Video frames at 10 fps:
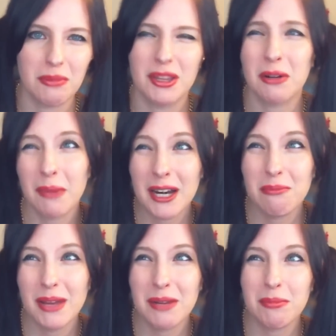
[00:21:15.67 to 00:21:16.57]
I mean, there might
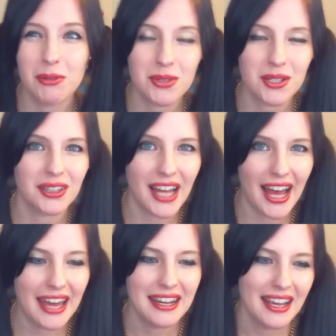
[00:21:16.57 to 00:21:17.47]
have been, but it was a
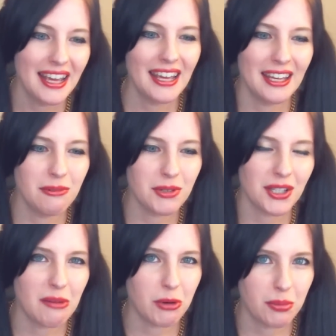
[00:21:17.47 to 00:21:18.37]
lot
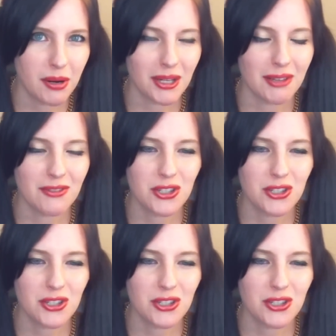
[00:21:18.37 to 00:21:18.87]
more primitive.